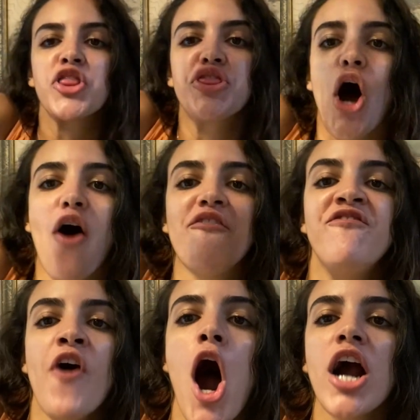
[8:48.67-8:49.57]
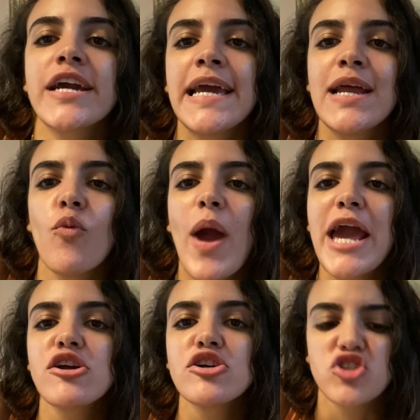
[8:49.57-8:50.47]
The fucking
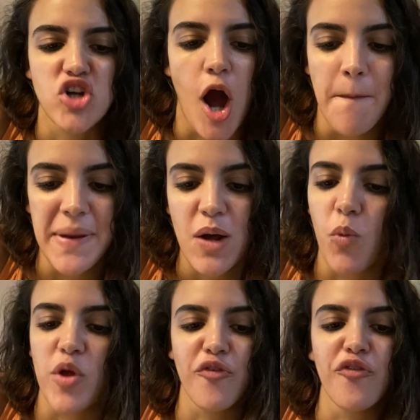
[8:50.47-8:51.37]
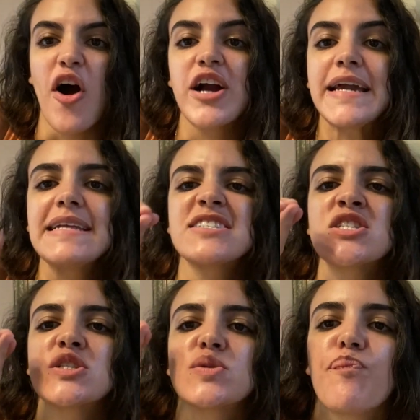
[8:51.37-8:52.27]
waiters are coming in with fucking
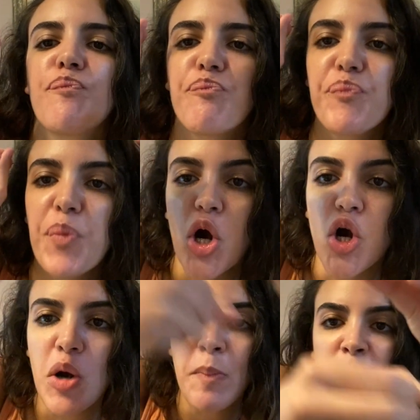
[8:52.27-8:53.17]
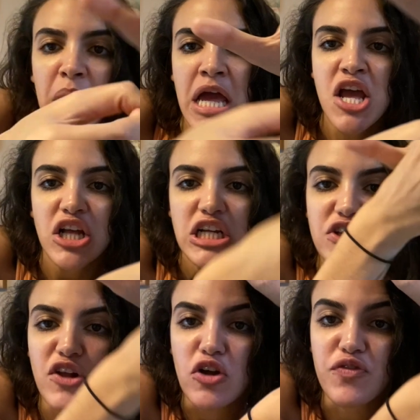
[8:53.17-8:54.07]
sperm
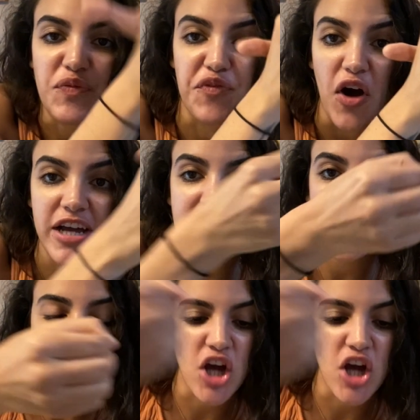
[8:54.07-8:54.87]
fucking